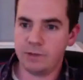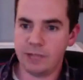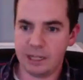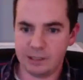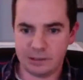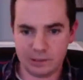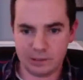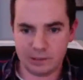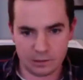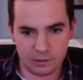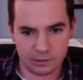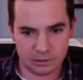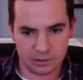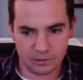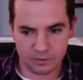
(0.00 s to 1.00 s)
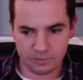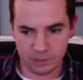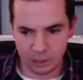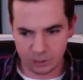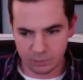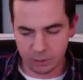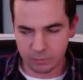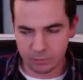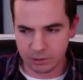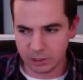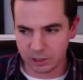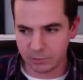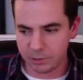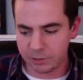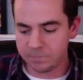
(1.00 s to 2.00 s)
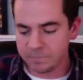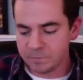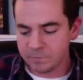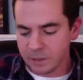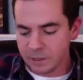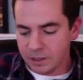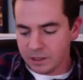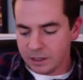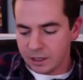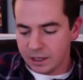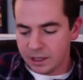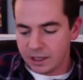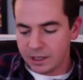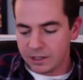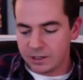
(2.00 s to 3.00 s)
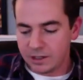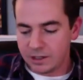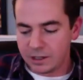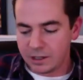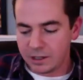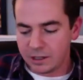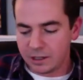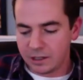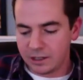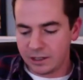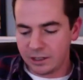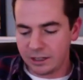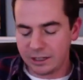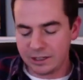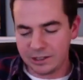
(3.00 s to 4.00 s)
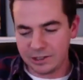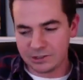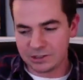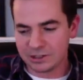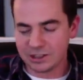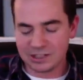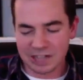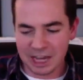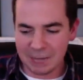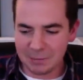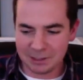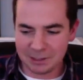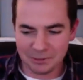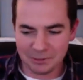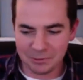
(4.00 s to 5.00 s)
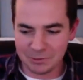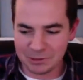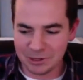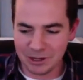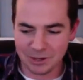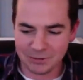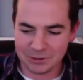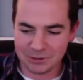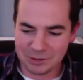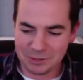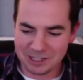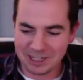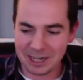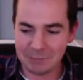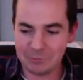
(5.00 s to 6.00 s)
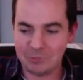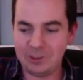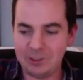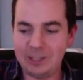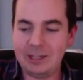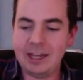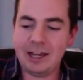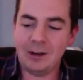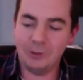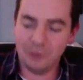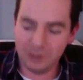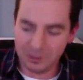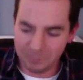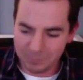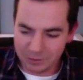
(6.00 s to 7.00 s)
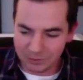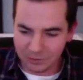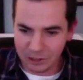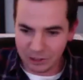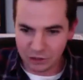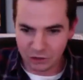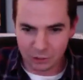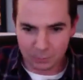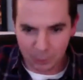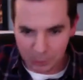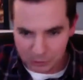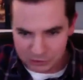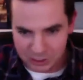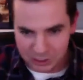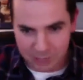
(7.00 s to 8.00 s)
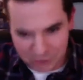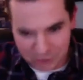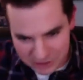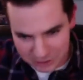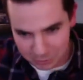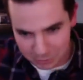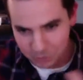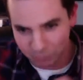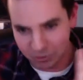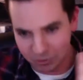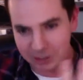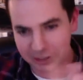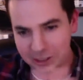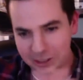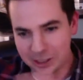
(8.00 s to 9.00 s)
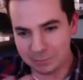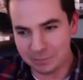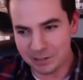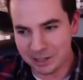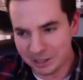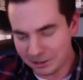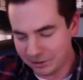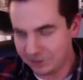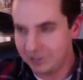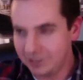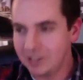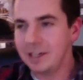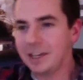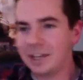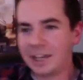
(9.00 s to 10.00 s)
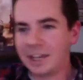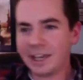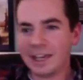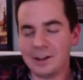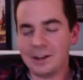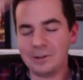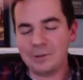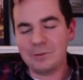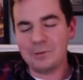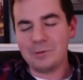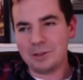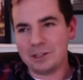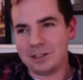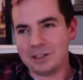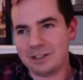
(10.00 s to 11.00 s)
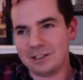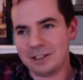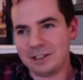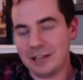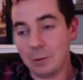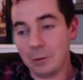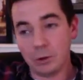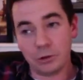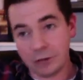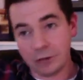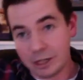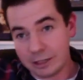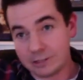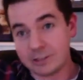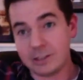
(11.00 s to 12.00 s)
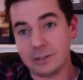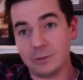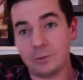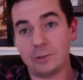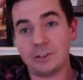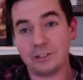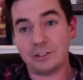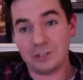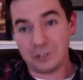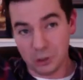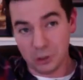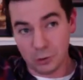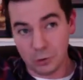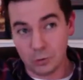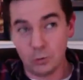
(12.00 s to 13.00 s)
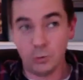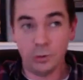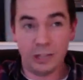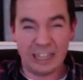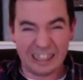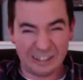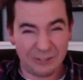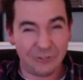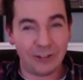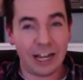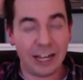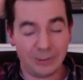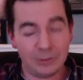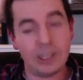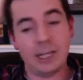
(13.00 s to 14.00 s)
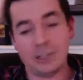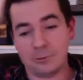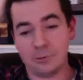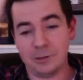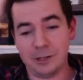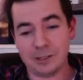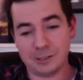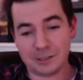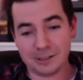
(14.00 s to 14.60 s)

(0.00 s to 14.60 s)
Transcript: that signals the fire department to come in. And the timing was off so many times. We're like, how the fire truck pulls up just as we're running up there, and they were great to do like 5 takes with us.